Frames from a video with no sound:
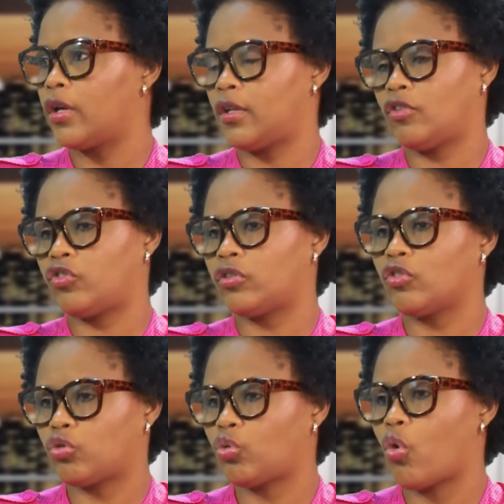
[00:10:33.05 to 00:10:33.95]
and it's the
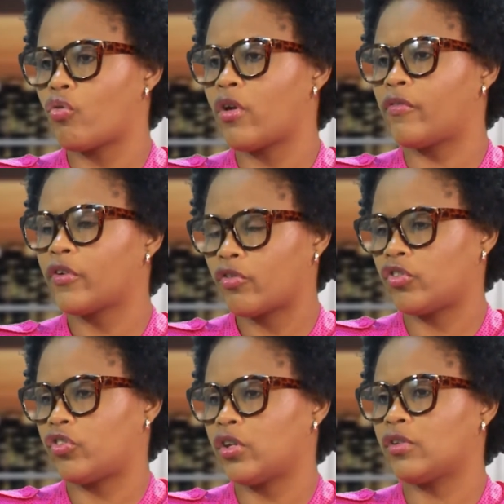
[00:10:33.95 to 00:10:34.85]
story of
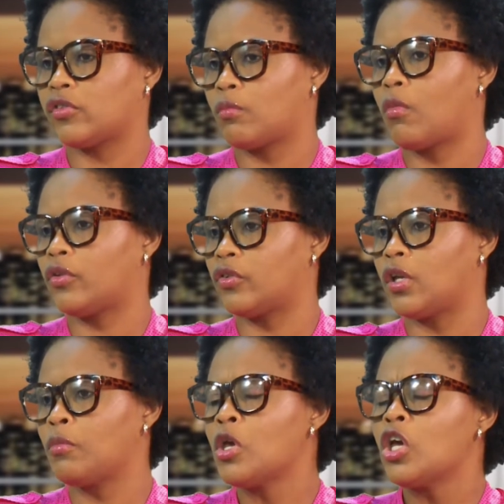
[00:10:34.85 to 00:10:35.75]
Christians and Muslims.